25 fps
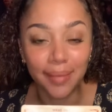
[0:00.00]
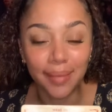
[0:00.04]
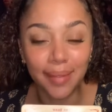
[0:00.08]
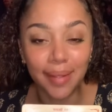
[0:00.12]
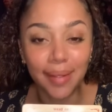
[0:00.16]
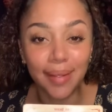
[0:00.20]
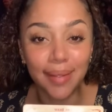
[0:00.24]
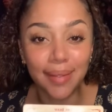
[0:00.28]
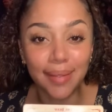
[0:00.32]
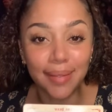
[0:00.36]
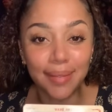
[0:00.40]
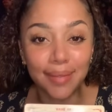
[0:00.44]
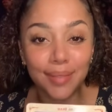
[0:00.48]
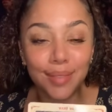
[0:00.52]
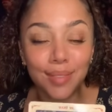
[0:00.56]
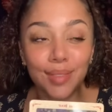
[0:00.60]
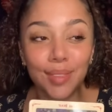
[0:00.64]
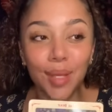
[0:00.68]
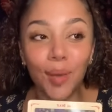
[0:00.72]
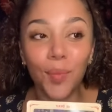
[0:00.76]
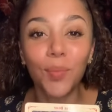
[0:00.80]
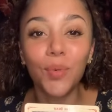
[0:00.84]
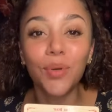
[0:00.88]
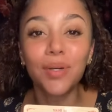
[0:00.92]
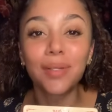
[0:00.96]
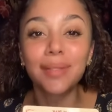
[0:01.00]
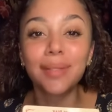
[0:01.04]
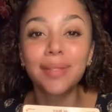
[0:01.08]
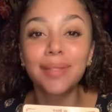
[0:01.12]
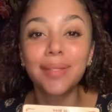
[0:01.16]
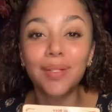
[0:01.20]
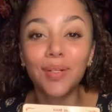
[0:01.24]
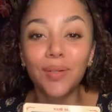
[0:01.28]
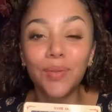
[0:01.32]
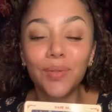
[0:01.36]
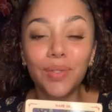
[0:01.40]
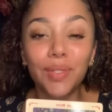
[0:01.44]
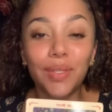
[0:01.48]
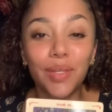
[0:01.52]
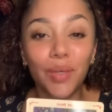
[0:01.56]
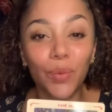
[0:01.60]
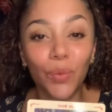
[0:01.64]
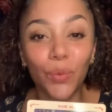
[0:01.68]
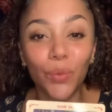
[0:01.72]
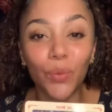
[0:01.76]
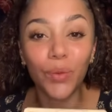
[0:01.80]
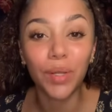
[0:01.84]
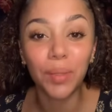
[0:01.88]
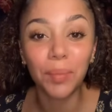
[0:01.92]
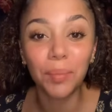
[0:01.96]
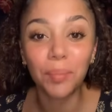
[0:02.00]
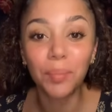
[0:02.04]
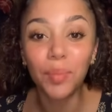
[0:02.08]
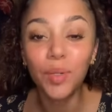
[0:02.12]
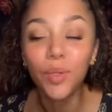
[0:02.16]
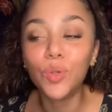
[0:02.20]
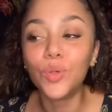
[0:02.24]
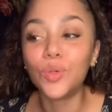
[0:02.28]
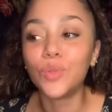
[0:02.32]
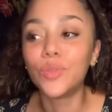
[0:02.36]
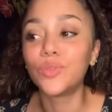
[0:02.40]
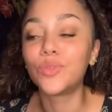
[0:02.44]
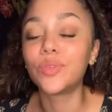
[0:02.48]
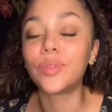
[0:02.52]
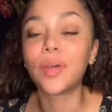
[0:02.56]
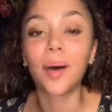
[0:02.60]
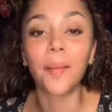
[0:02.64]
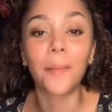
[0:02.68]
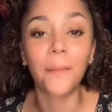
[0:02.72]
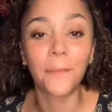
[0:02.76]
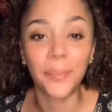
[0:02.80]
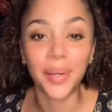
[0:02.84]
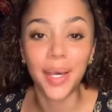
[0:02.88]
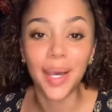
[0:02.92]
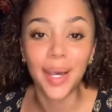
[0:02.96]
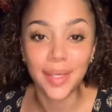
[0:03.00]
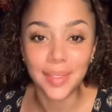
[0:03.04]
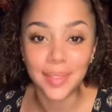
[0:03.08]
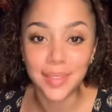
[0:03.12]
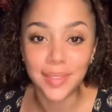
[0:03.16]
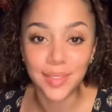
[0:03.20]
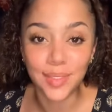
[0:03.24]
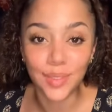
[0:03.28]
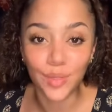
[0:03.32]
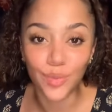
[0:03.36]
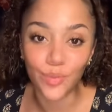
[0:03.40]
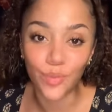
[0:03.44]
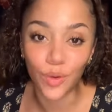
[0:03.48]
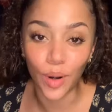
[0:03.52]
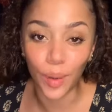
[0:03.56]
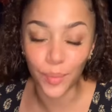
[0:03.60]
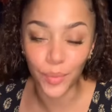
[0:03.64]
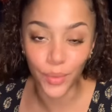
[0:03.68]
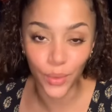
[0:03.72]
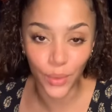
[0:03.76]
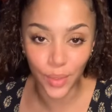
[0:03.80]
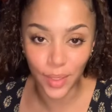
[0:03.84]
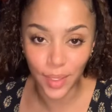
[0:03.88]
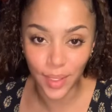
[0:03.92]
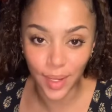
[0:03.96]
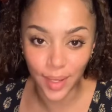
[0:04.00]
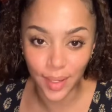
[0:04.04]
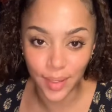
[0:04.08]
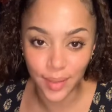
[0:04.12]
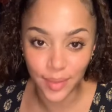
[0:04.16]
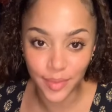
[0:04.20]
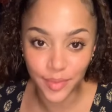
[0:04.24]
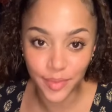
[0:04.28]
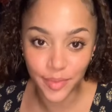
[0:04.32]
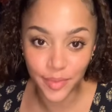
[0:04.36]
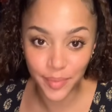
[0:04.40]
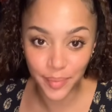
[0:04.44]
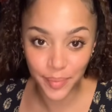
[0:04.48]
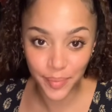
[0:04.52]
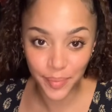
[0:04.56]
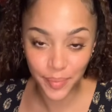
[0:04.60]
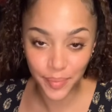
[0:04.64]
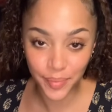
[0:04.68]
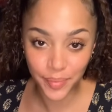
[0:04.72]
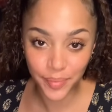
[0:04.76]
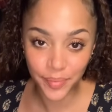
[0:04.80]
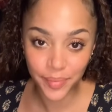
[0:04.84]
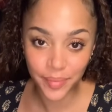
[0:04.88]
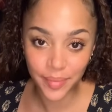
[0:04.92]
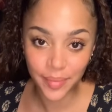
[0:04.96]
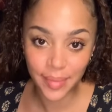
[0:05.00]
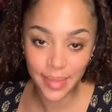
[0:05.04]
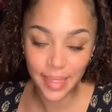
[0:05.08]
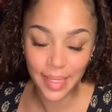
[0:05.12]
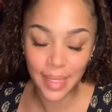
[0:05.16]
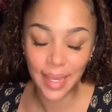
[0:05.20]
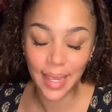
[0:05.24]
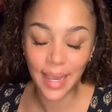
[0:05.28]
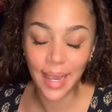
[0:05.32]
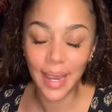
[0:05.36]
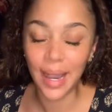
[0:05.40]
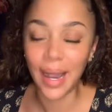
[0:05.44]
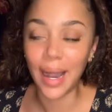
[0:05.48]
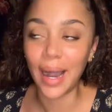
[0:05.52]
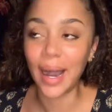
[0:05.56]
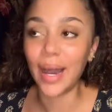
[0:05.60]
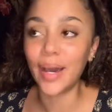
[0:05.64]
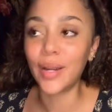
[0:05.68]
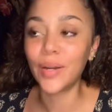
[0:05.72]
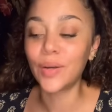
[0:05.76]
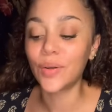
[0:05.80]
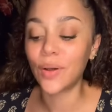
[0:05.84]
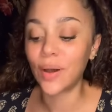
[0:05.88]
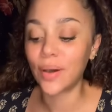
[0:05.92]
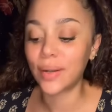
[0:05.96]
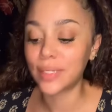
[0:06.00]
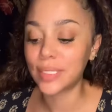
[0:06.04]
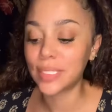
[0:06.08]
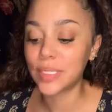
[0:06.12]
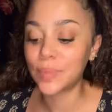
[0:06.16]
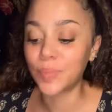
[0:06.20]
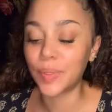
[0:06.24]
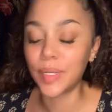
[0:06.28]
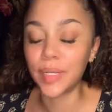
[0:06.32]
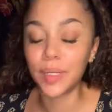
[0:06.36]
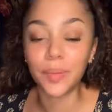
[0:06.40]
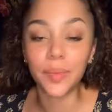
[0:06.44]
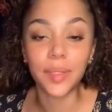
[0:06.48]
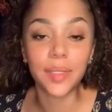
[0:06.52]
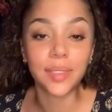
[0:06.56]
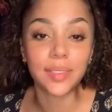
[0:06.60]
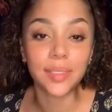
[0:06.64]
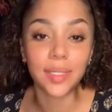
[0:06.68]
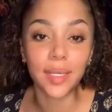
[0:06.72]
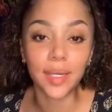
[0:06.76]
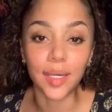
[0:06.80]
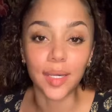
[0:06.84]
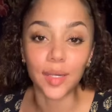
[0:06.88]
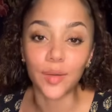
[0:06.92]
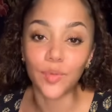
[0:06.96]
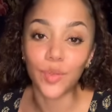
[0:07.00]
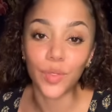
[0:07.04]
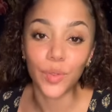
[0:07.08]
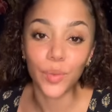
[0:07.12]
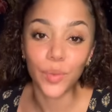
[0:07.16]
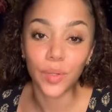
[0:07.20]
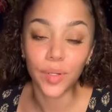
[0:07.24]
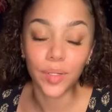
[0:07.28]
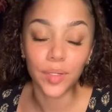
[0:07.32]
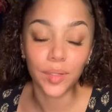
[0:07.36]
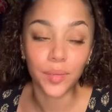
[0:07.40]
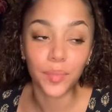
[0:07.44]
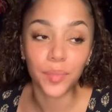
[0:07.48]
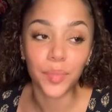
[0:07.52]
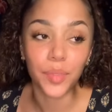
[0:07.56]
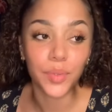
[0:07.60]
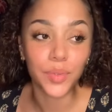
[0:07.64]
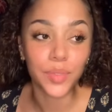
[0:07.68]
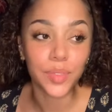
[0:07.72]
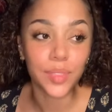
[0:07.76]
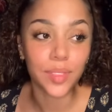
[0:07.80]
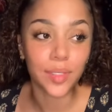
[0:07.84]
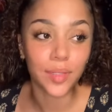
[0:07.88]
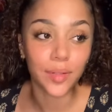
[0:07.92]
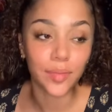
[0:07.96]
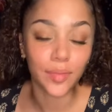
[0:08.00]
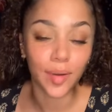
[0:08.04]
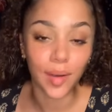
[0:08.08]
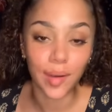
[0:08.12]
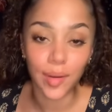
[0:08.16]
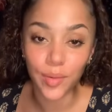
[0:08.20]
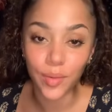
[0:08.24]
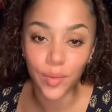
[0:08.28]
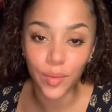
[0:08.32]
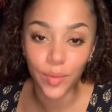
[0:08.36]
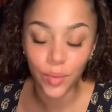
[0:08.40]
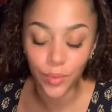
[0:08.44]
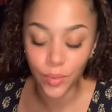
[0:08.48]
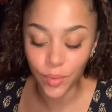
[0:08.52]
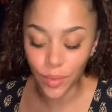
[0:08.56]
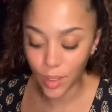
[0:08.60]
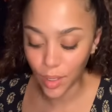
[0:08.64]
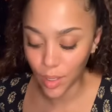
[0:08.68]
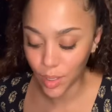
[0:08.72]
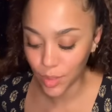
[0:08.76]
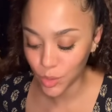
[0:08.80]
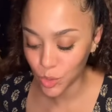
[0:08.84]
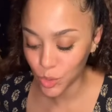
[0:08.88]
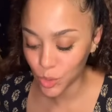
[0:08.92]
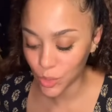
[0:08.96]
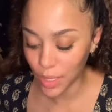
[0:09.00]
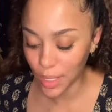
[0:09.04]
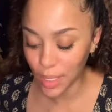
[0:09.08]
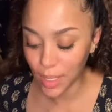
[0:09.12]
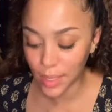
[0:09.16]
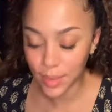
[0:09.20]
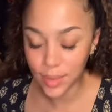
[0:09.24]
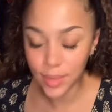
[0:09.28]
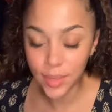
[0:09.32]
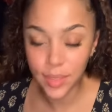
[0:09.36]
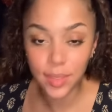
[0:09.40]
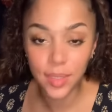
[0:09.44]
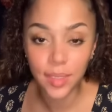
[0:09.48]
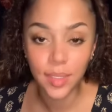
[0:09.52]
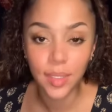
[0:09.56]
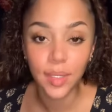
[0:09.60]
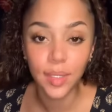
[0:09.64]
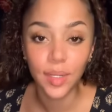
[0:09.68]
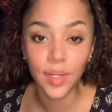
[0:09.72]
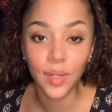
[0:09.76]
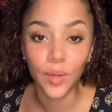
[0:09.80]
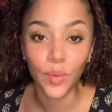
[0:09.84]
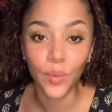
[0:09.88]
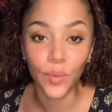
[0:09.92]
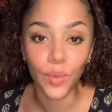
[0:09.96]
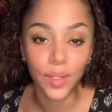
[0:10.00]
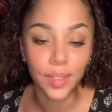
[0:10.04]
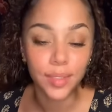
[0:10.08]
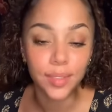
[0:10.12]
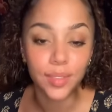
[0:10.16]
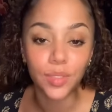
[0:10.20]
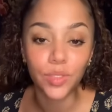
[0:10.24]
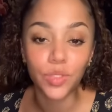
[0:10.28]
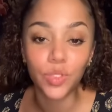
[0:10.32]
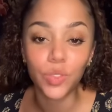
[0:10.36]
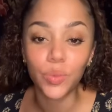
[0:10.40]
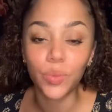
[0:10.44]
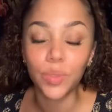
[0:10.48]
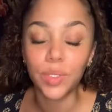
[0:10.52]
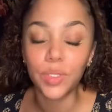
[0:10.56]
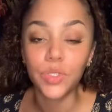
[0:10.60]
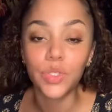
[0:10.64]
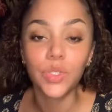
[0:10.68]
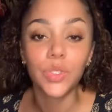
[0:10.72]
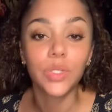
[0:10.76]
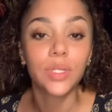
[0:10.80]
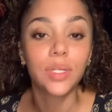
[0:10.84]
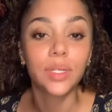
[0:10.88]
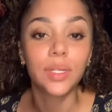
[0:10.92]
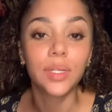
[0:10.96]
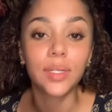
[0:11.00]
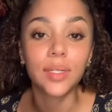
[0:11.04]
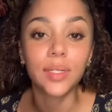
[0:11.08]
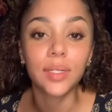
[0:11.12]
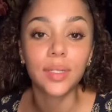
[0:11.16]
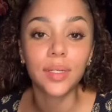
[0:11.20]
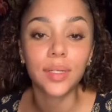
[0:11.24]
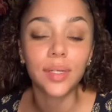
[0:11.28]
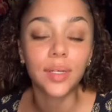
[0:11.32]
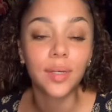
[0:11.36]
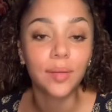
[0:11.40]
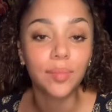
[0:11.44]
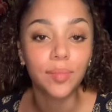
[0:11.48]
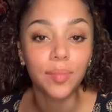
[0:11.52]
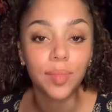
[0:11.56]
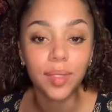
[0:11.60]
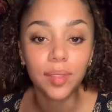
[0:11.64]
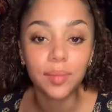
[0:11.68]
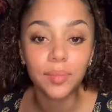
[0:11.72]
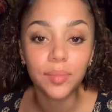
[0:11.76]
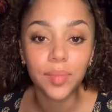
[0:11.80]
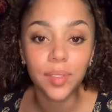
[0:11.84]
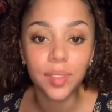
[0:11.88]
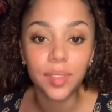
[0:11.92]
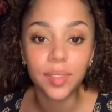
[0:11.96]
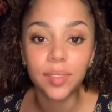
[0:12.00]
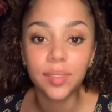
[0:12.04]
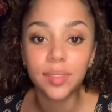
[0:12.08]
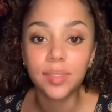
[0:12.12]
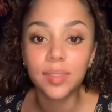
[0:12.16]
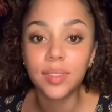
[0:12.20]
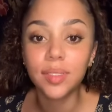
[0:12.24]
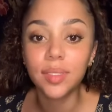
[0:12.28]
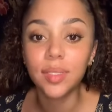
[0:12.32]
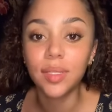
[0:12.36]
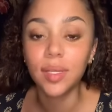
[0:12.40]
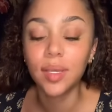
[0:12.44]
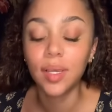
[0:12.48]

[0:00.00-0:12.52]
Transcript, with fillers: Like someone literally removed a pest from their life. I don't know how to explain it, but it's like if you were in an abusive, I don't know, contract, work situation, commitments.